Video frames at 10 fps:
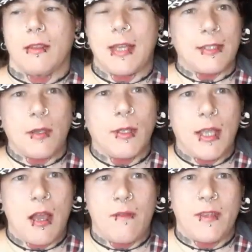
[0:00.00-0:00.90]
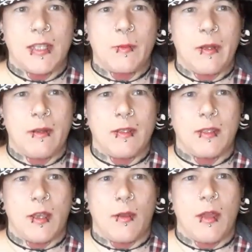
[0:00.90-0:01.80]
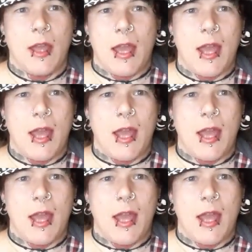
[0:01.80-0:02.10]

That's only half the experience though.